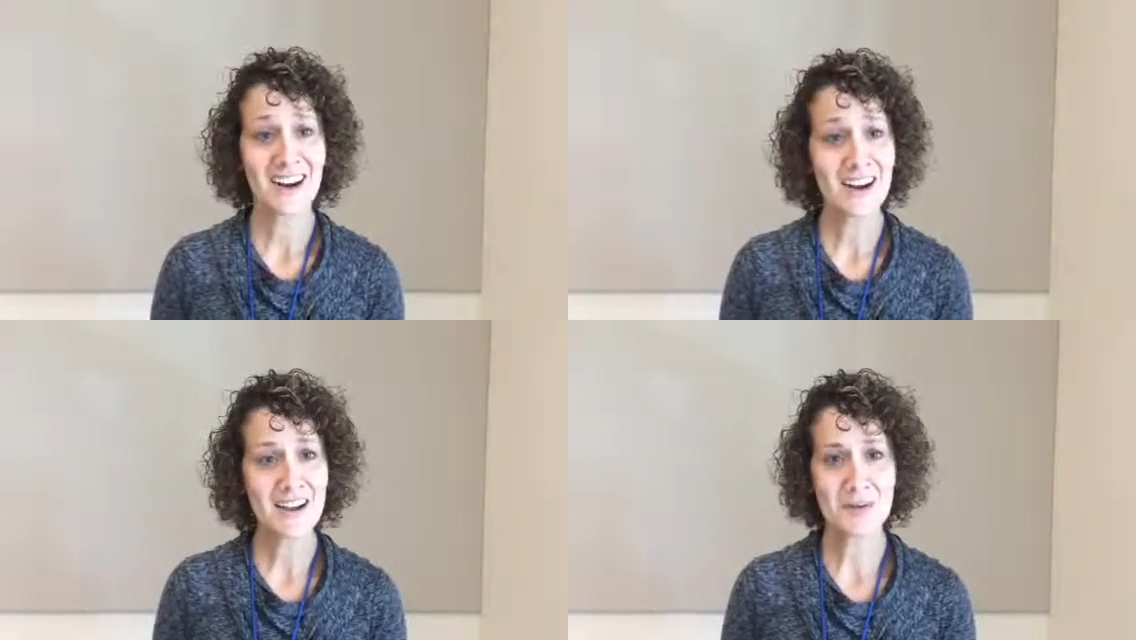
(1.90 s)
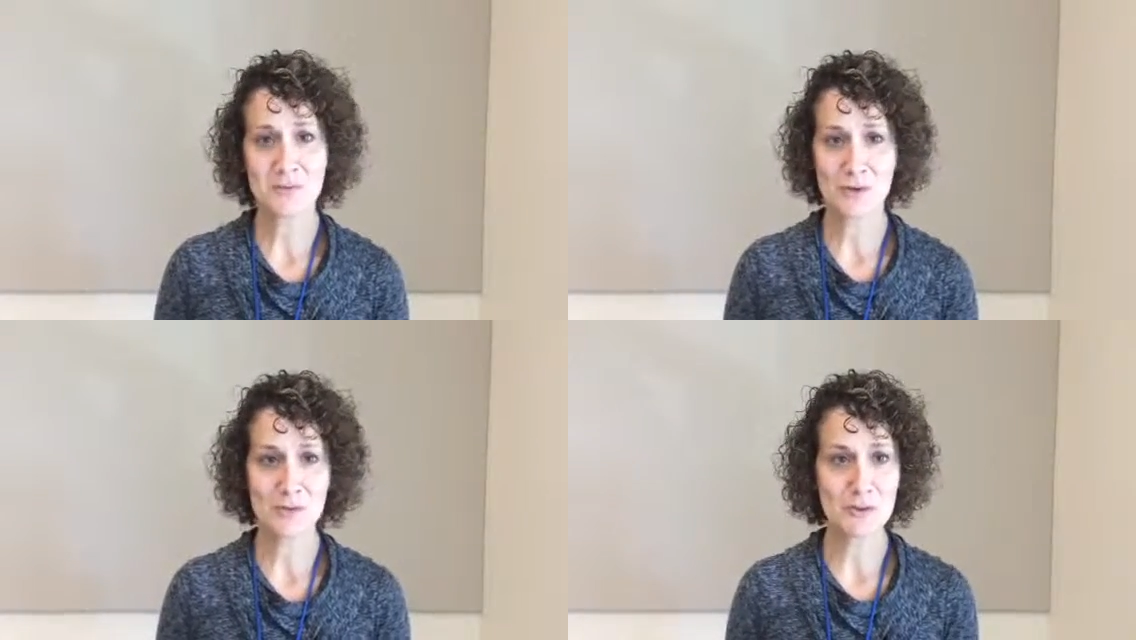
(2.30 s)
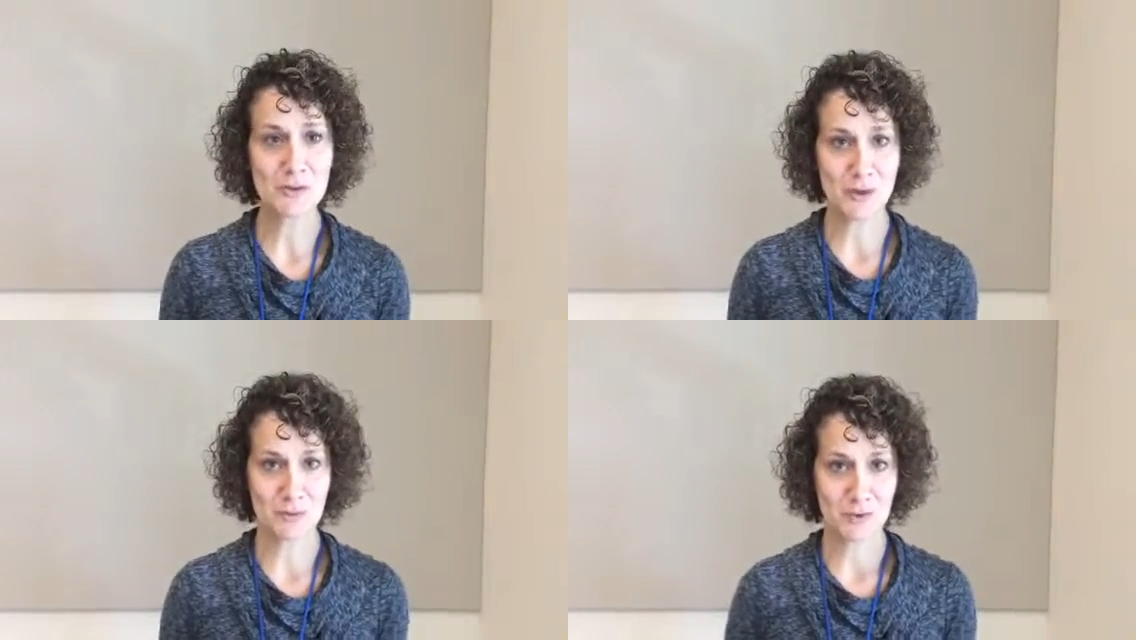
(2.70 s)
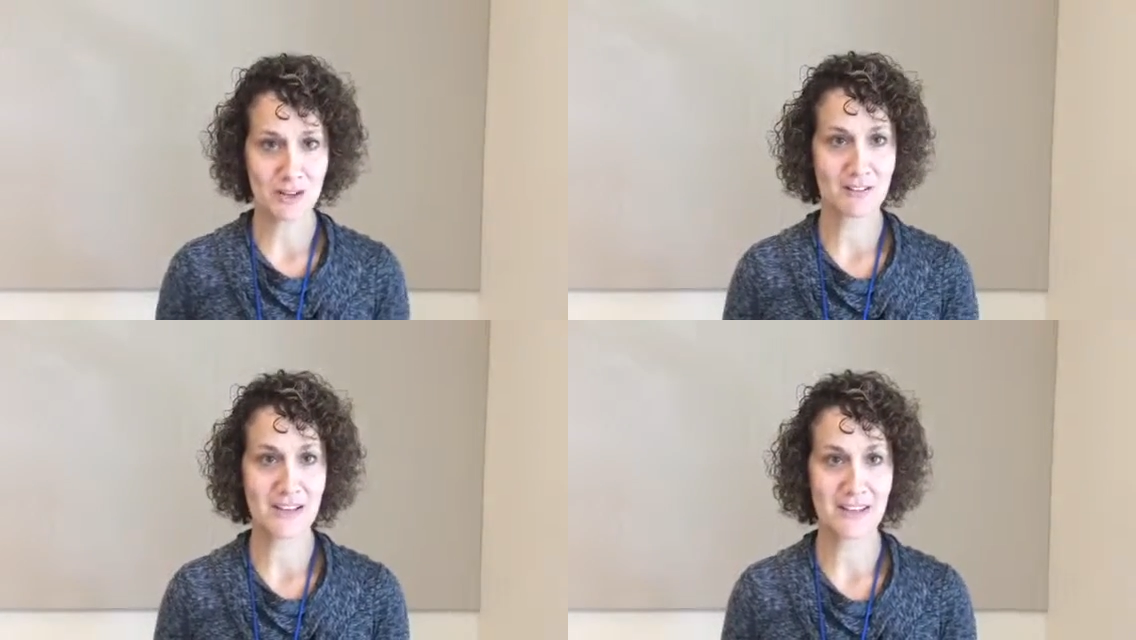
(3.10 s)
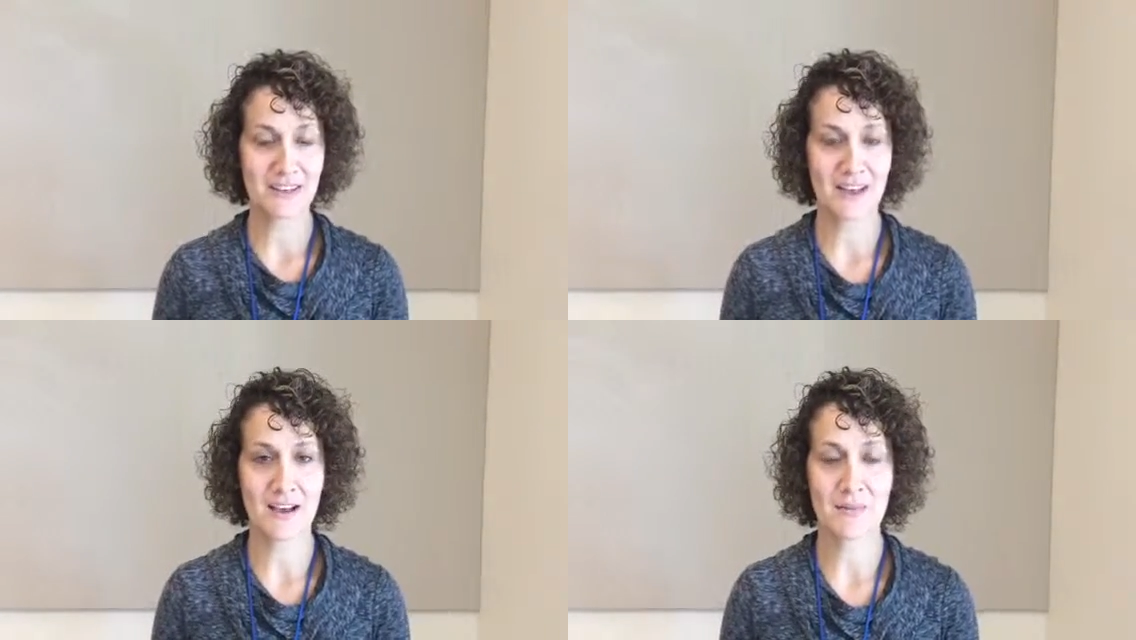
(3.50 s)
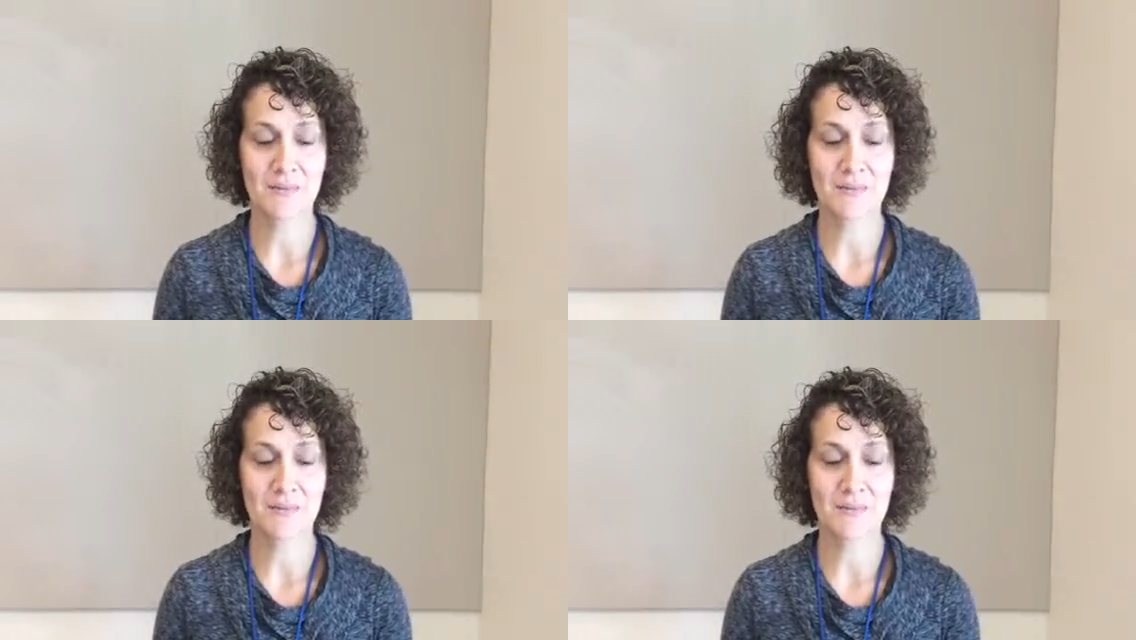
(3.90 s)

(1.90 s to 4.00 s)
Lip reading: Hi, I'm JoJo Treadwell, and